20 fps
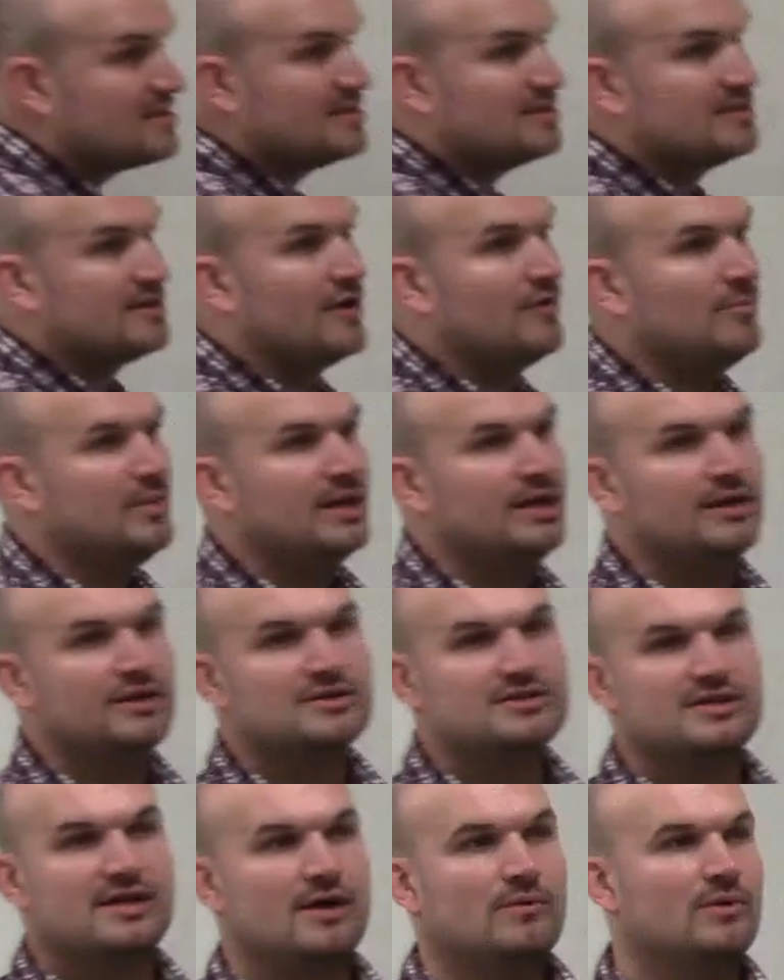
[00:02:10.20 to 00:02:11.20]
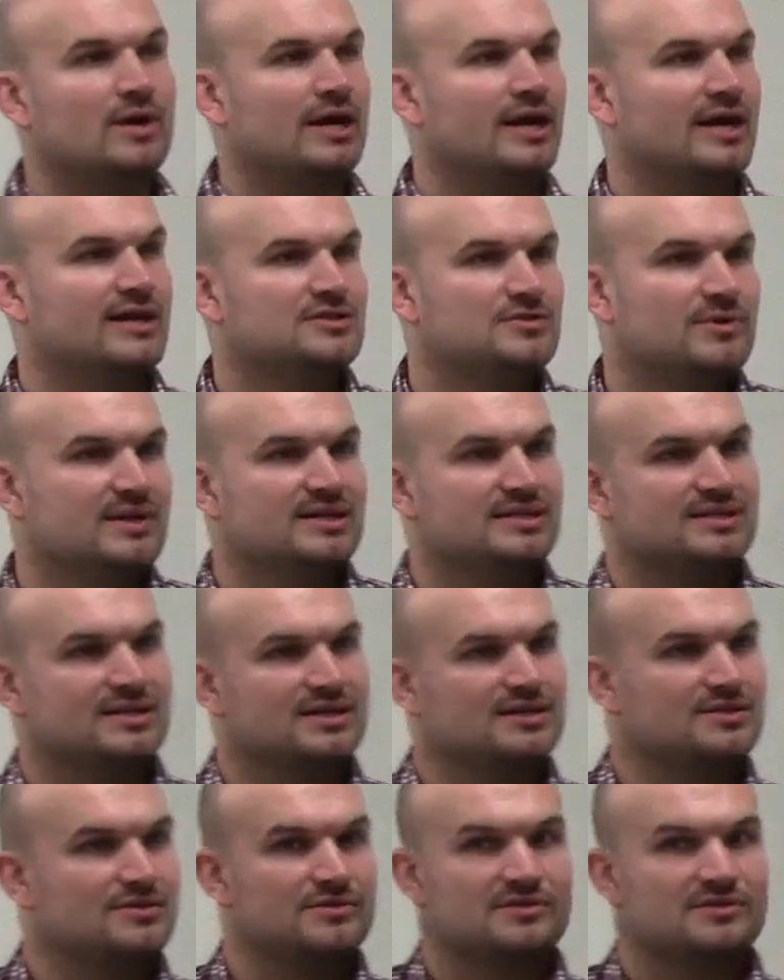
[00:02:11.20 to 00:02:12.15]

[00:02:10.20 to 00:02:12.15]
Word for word: Does everybody understand where I got 26?